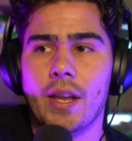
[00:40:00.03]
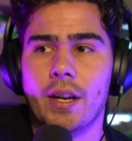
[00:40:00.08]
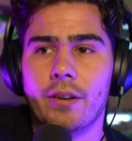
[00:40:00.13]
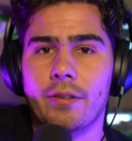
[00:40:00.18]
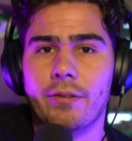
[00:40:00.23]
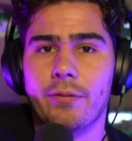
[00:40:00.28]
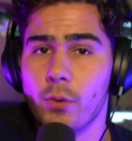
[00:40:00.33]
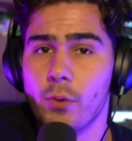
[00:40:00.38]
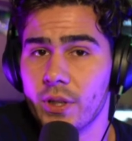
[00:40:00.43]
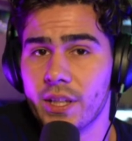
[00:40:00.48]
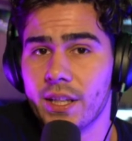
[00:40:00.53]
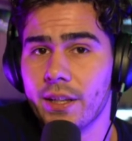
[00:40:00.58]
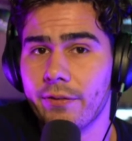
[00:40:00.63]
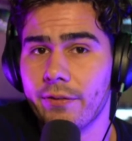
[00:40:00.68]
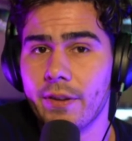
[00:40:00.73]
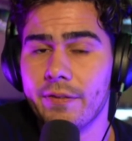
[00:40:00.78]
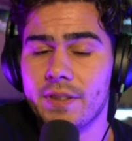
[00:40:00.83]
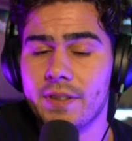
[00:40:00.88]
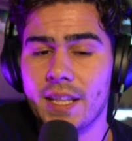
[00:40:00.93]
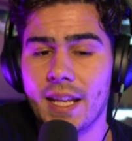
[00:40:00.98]
40 to
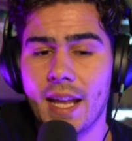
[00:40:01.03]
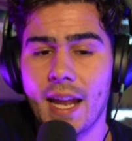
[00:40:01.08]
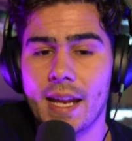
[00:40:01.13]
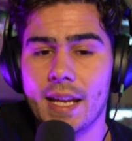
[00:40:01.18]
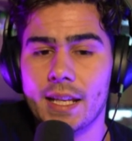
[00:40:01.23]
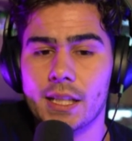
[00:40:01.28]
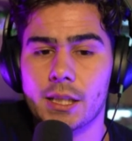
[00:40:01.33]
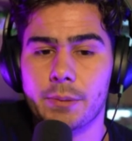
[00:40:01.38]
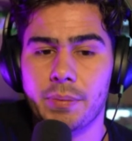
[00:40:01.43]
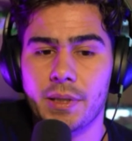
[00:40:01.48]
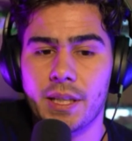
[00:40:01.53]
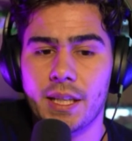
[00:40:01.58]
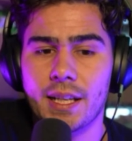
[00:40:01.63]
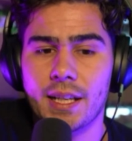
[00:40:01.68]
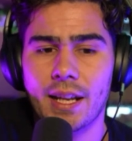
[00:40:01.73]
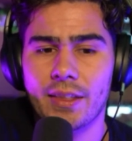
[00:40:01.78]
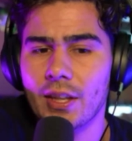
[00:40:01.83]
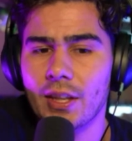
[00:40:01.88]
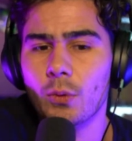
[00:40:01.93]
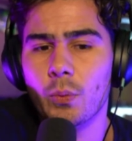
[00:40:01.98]
50 ASP. And
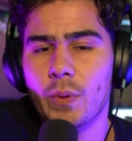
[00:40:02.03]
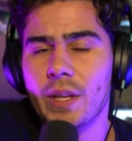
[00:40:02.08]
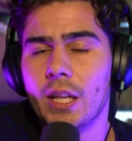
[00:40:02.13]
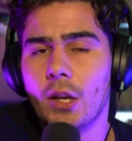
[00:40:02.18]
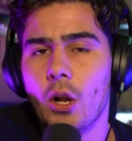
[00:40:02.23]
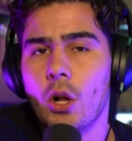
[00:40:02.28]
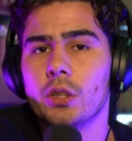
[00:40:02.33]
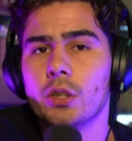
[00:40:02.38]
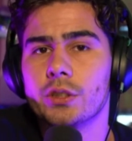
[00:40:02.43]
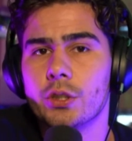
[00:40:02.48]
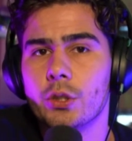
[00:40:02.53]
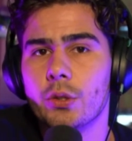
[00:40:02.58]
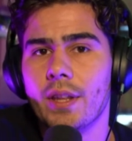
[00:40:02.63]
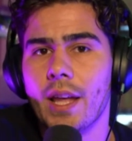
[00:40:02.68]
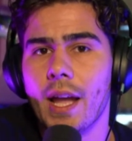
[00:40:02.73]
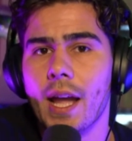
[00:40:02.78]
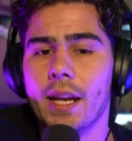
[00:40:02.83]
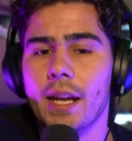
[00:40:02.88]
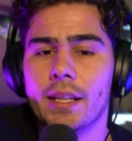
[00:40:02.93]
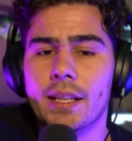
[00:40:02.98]
I think we can all do
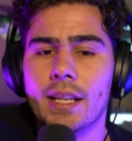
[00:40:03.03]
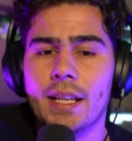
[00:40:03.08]
that.